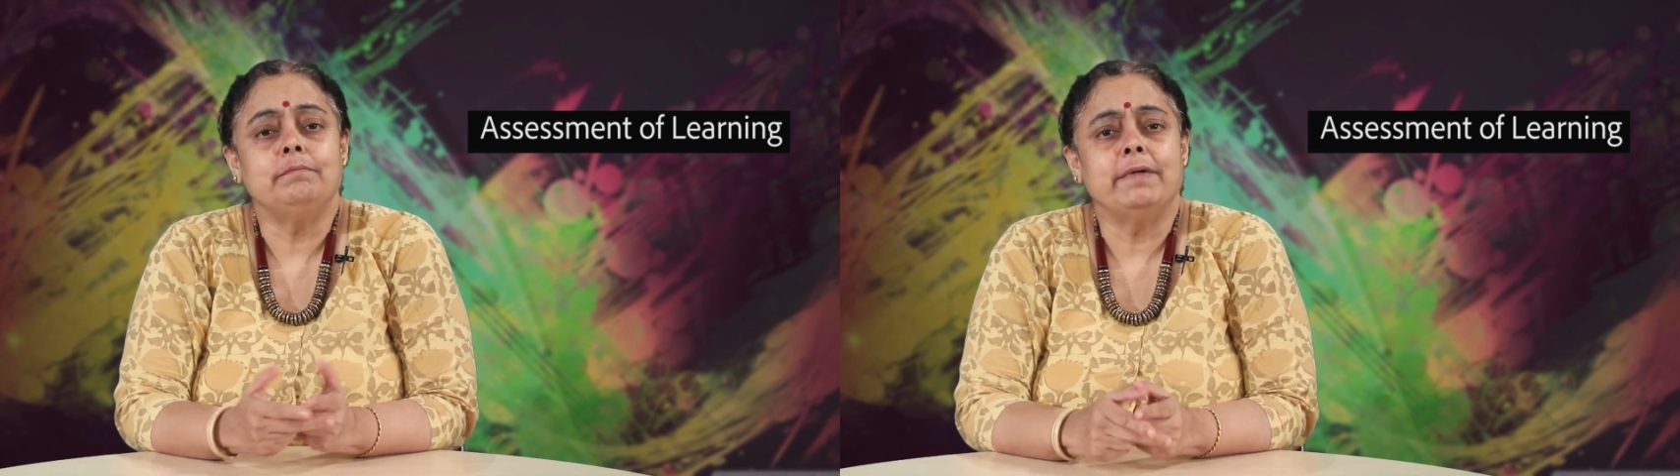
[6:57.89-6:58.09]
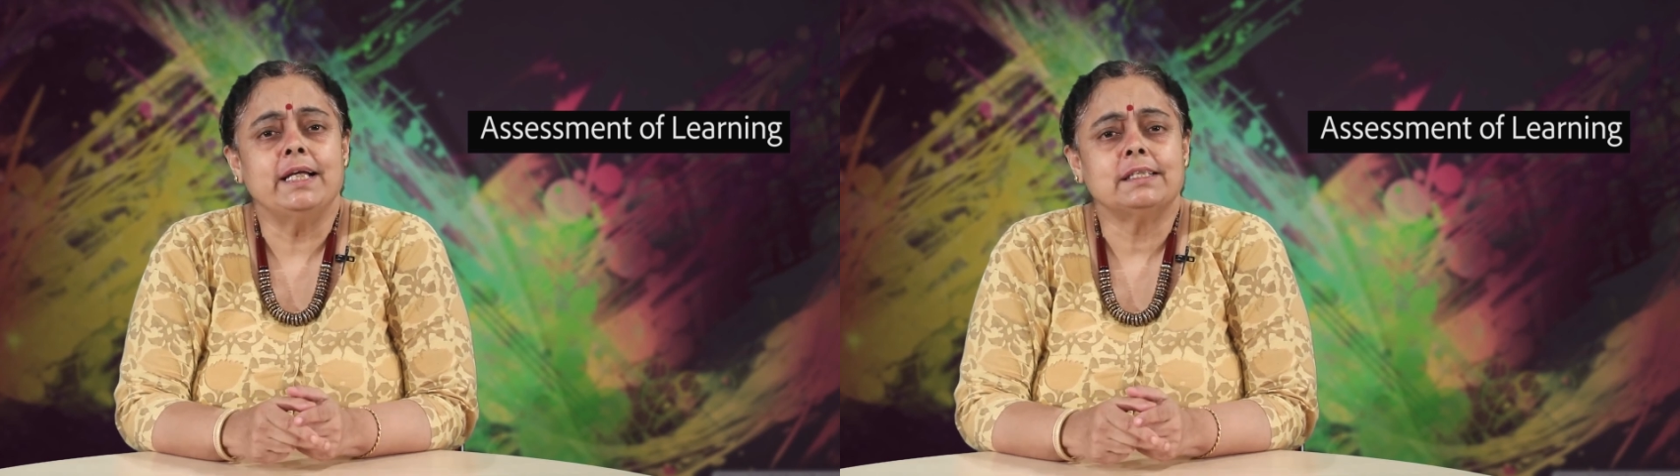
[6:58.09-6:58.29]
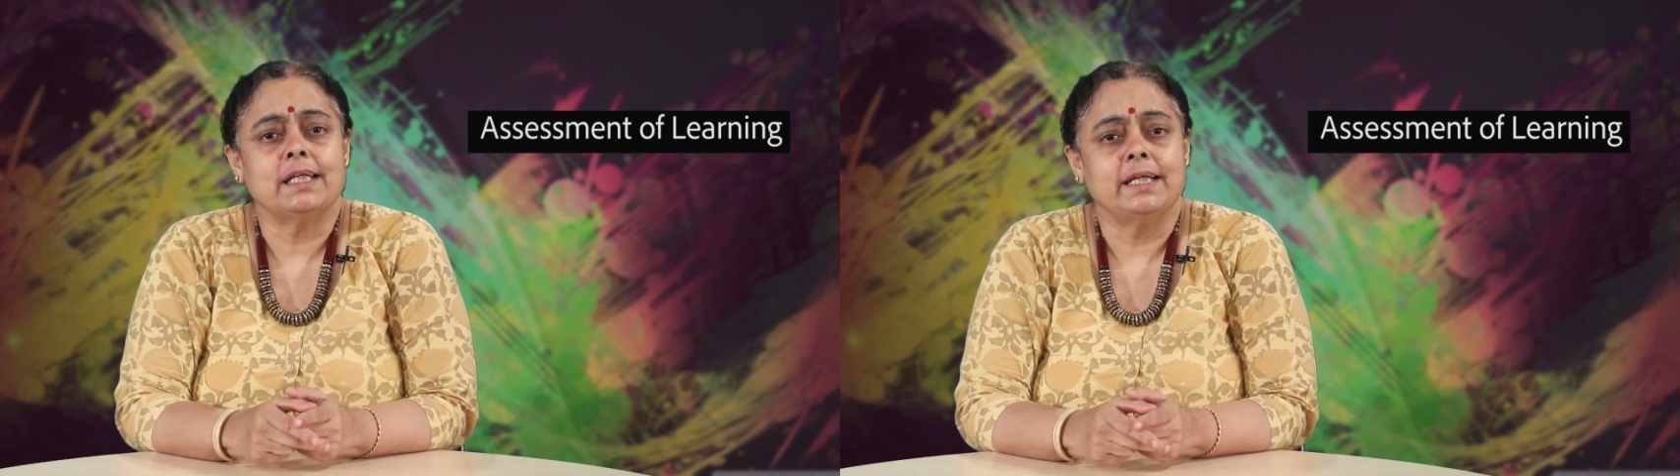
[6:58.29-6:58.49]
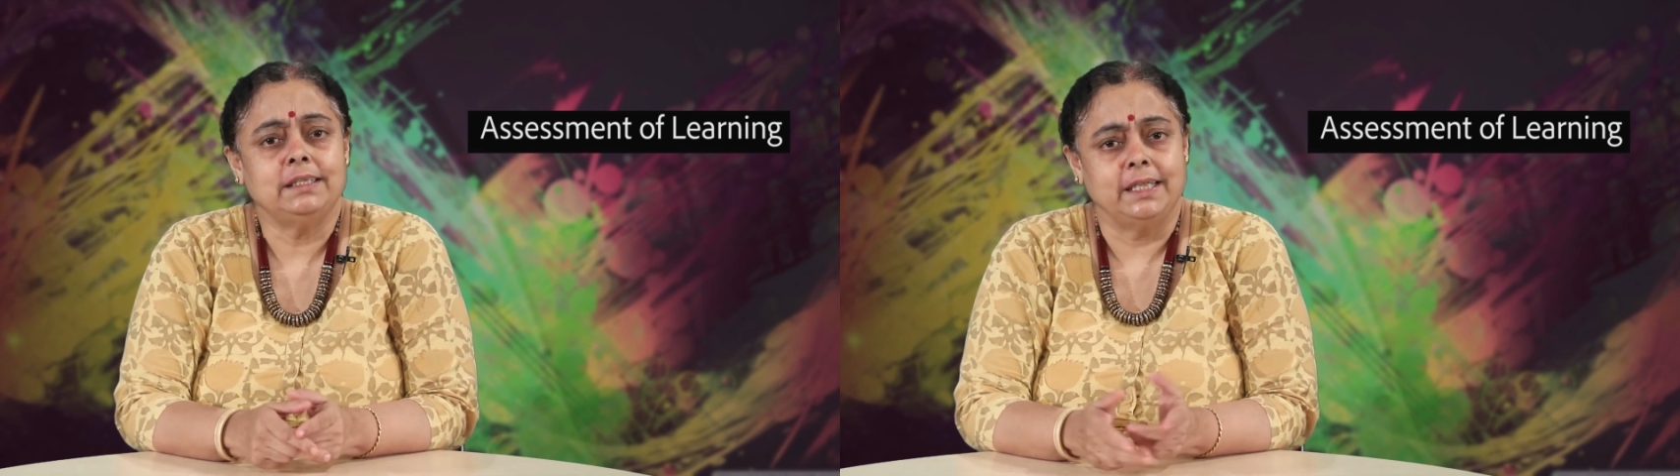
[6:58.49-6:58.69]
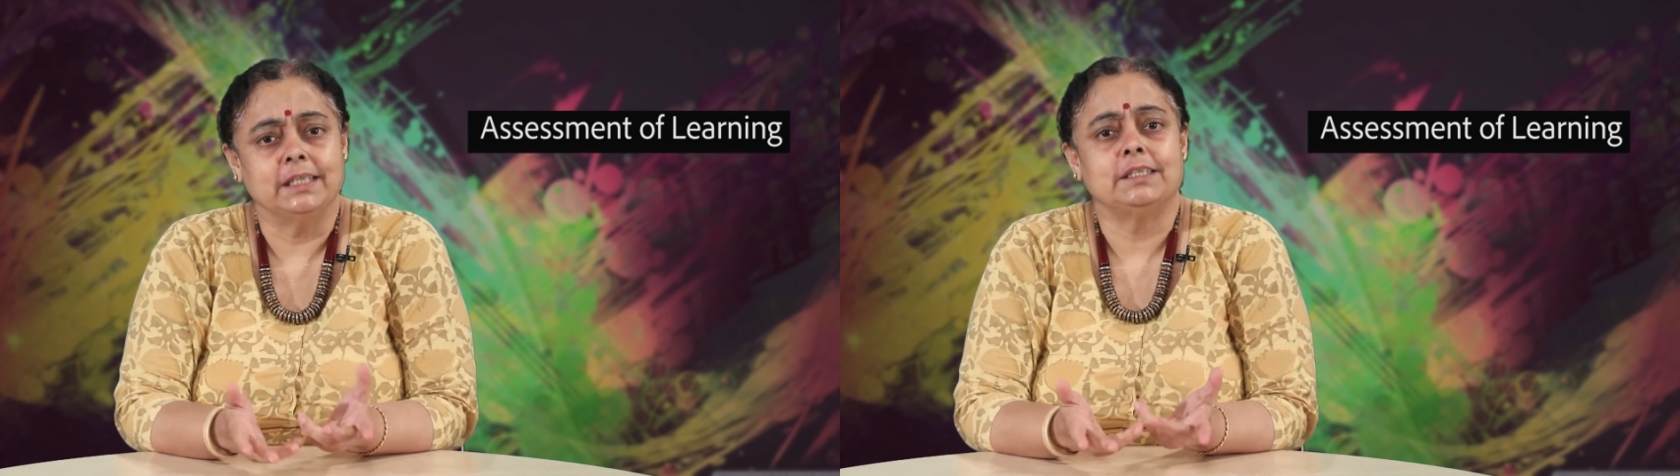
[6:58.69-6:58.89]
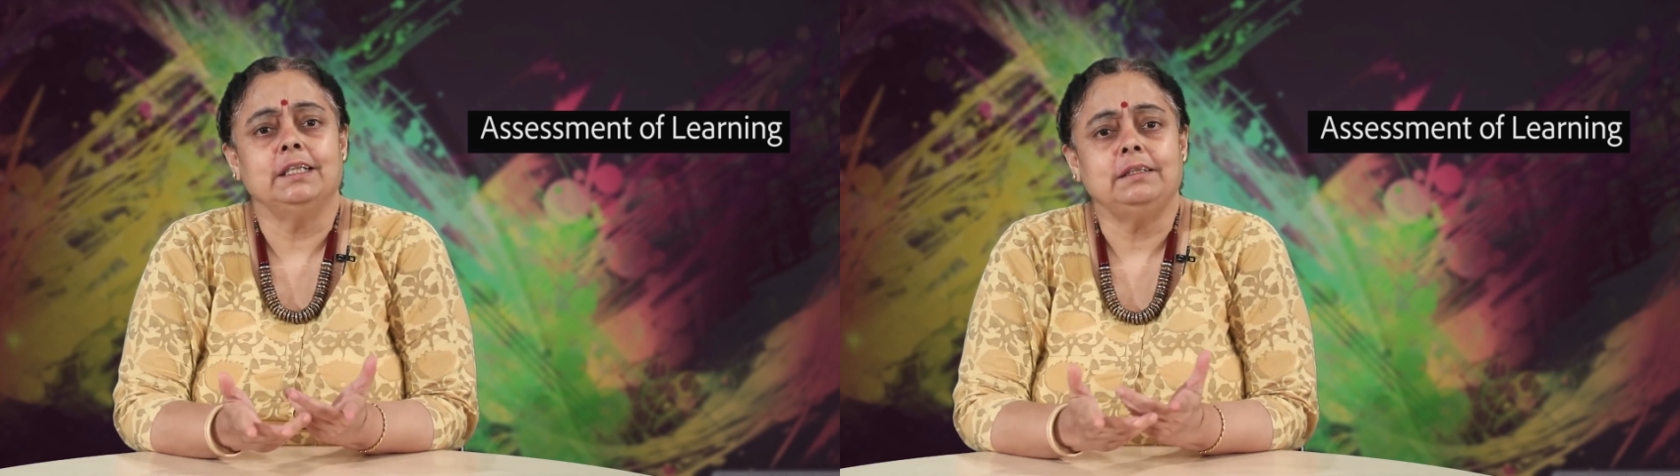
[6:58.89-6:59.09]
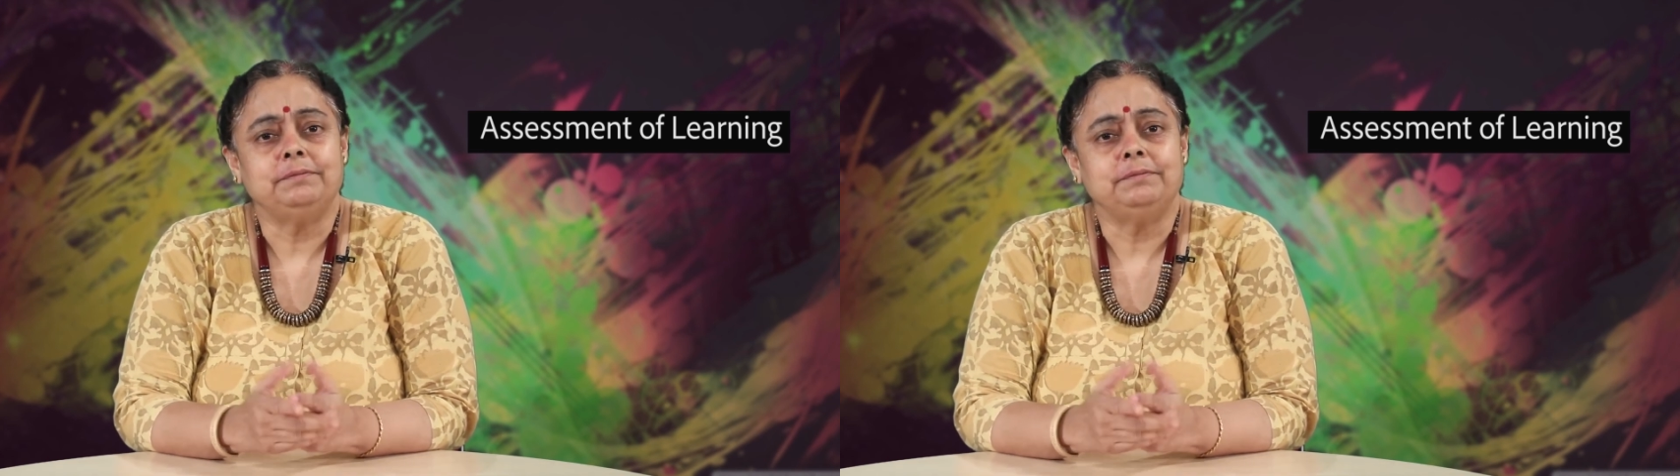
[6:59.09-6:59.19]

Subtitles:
based like theatre.